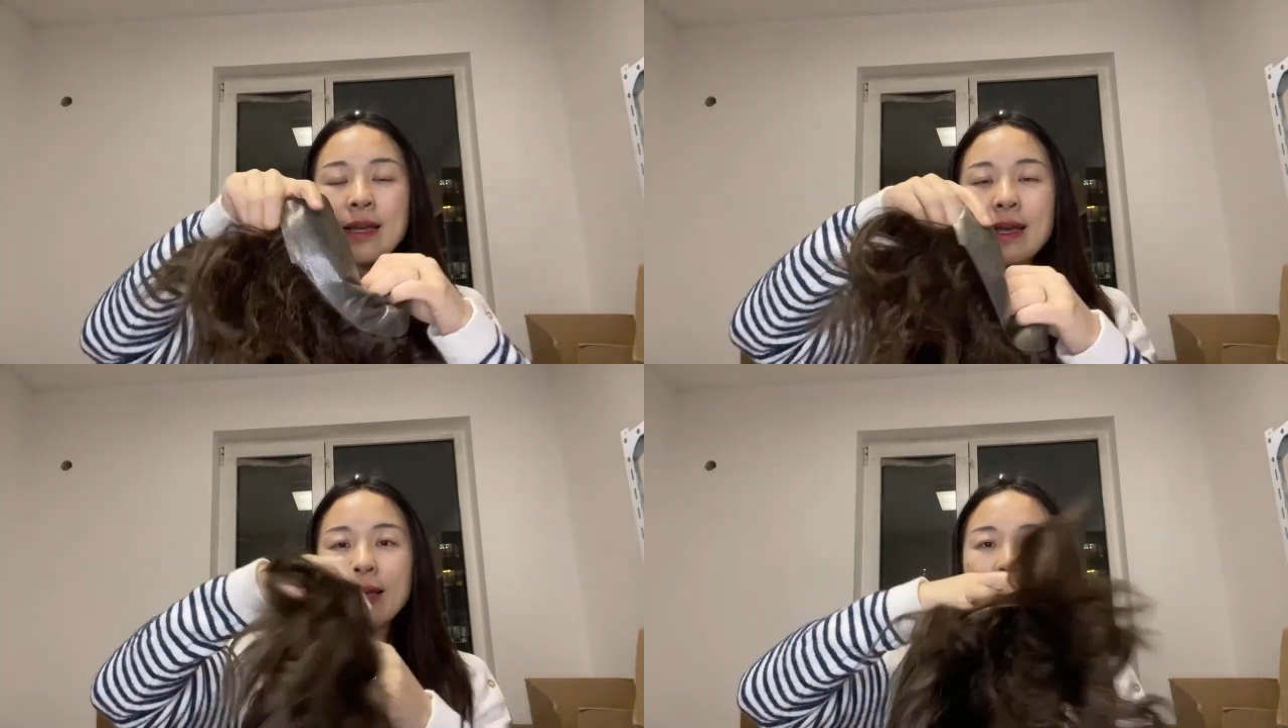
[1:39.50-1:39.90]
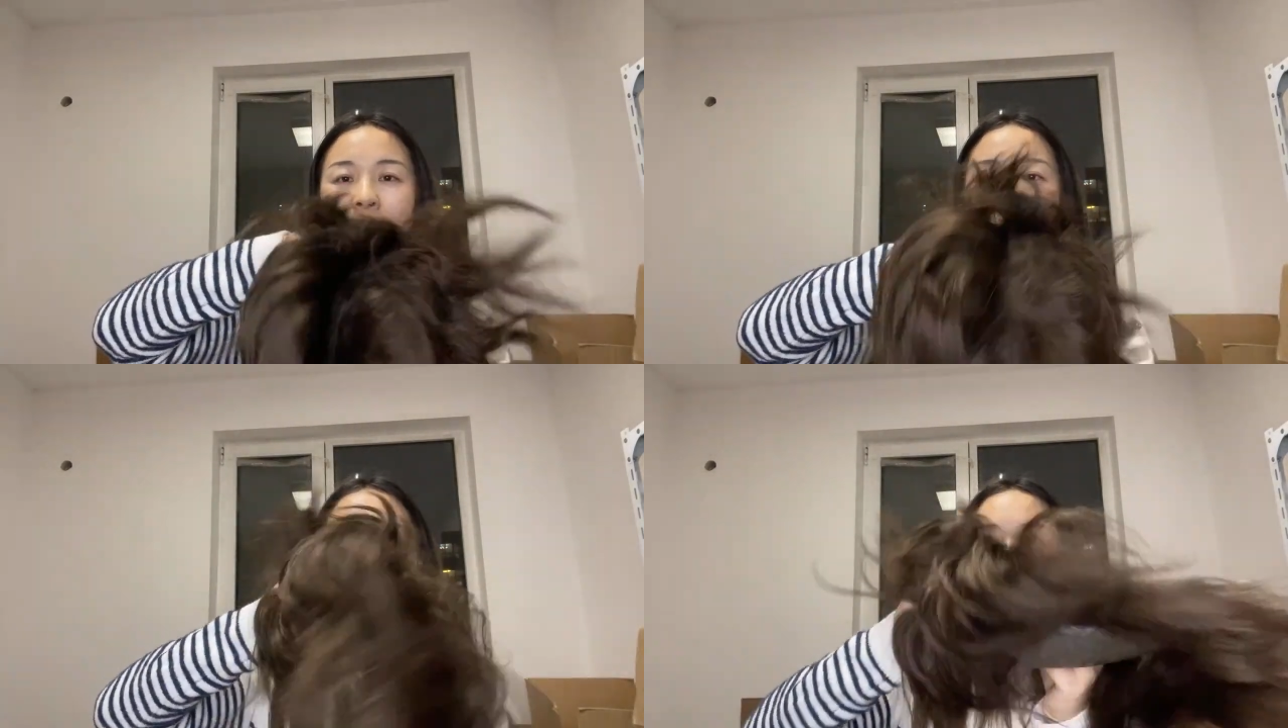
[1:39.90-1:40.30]
And you
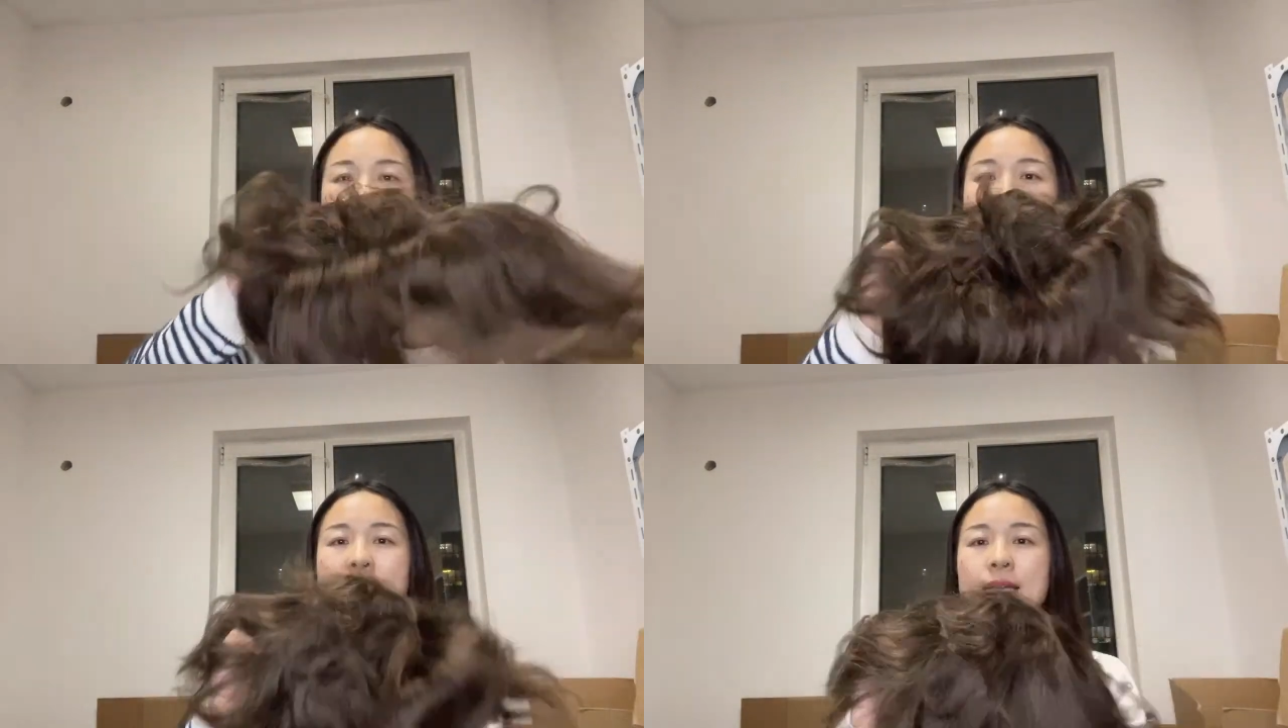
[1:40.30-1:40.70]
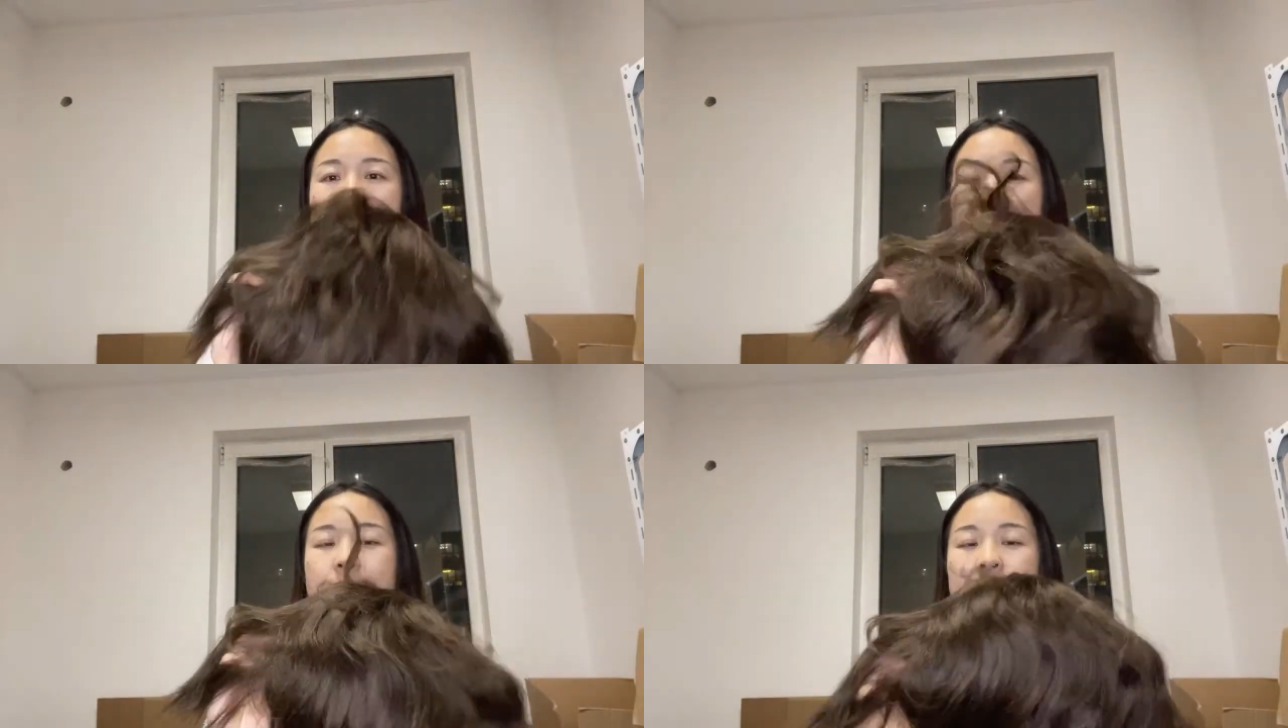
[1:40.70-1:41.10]
can see the
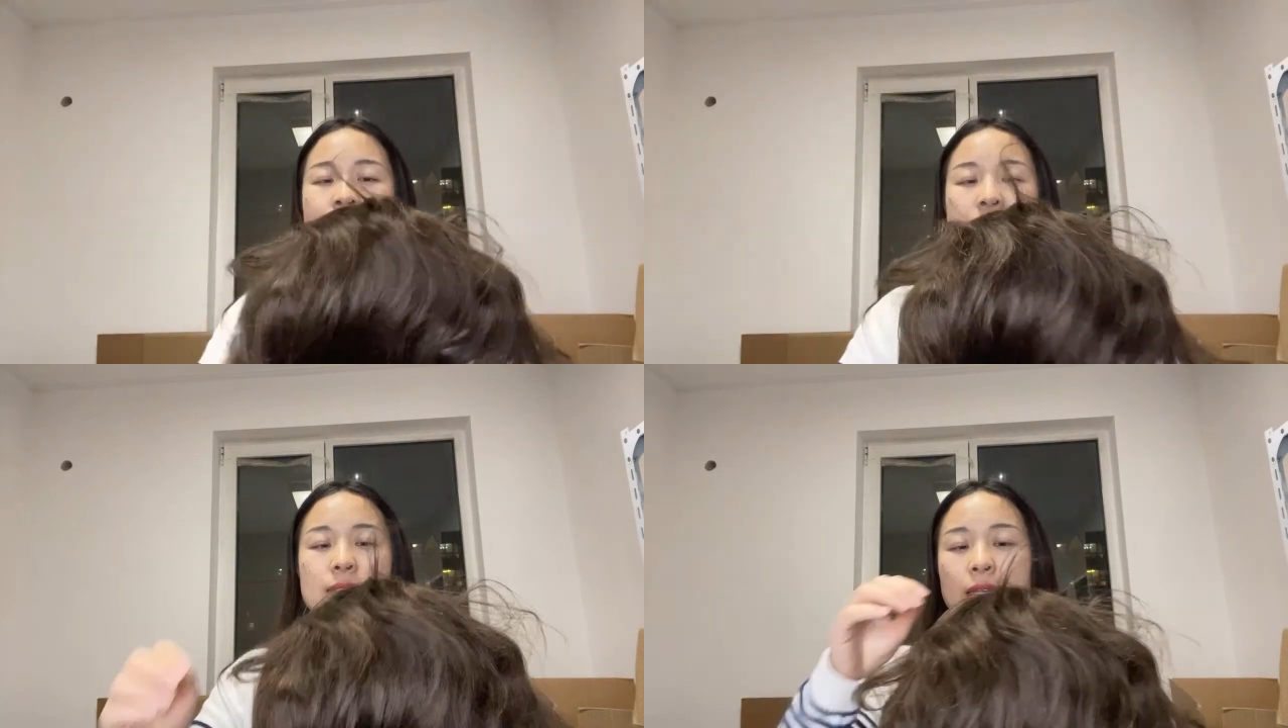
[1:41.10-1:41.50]
hair length.